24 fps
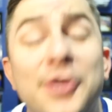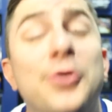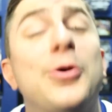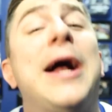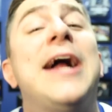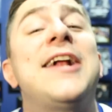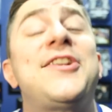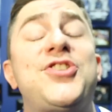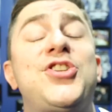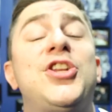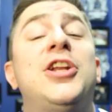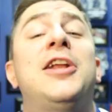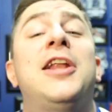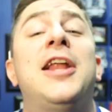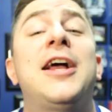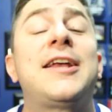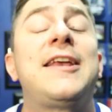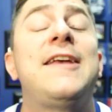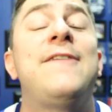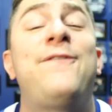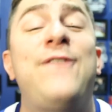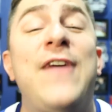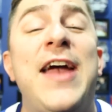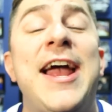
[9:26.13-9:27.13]
Congrats to the
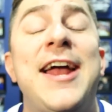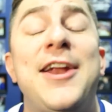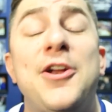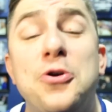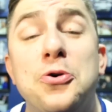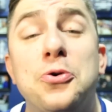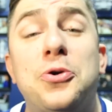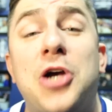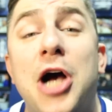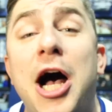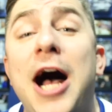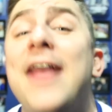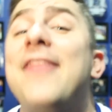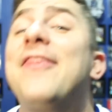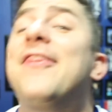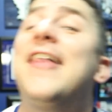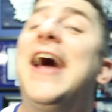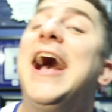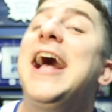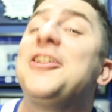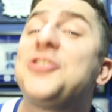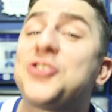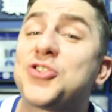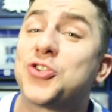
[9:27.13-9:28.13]
lucky fan who caught
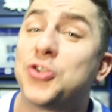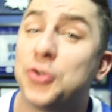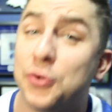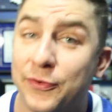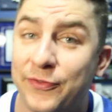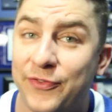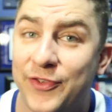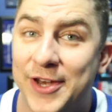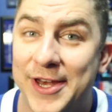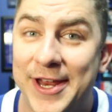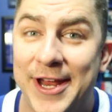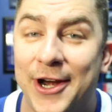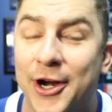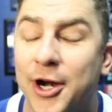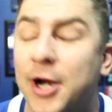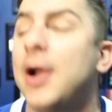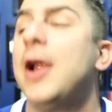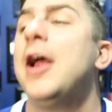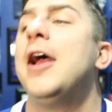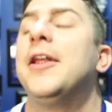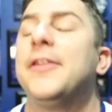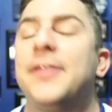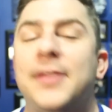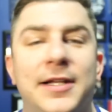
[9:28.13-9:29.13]
that
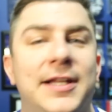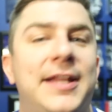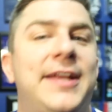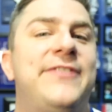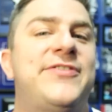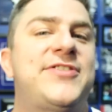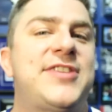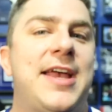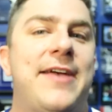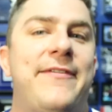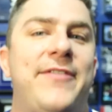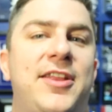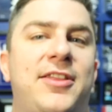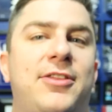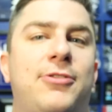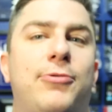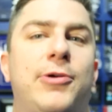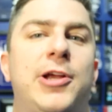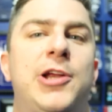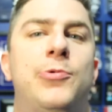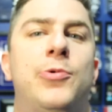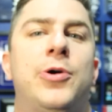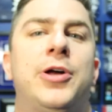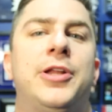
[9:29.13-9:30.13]
souvenir. The Leafs have a
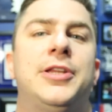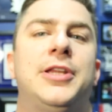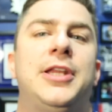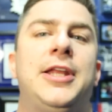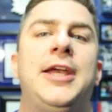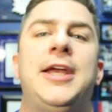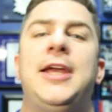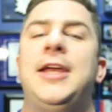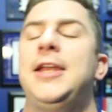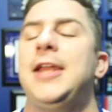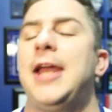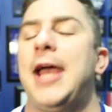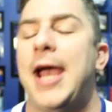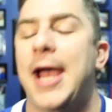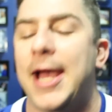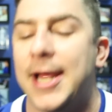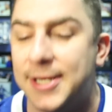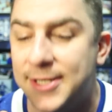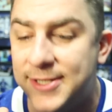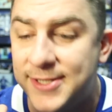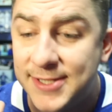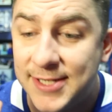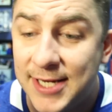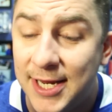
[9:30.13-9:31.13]
3-1 lead,
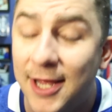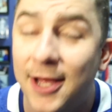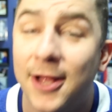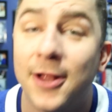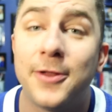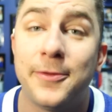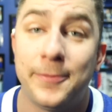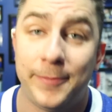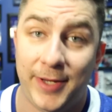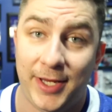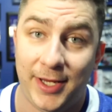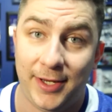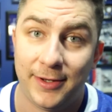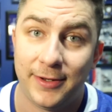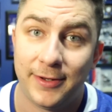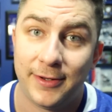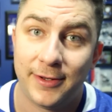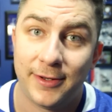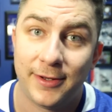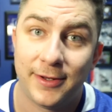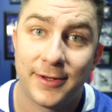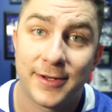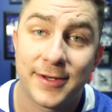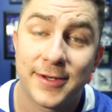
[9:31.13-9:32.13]
and tell me
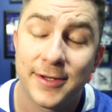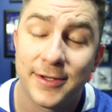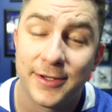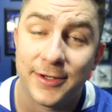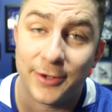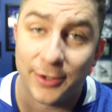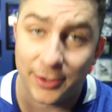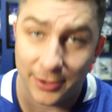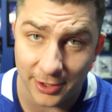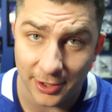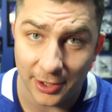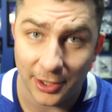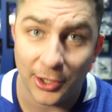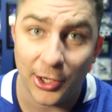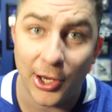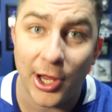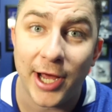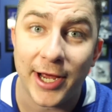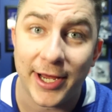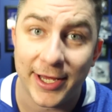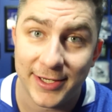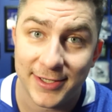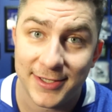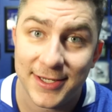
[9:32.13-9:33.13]
you're gonna
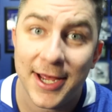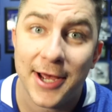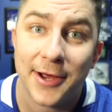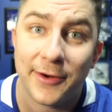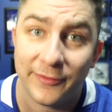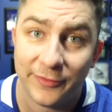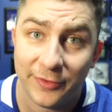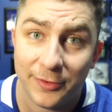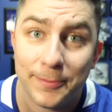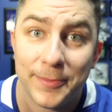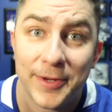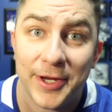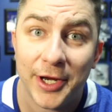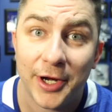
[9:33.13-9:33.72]
lock it down from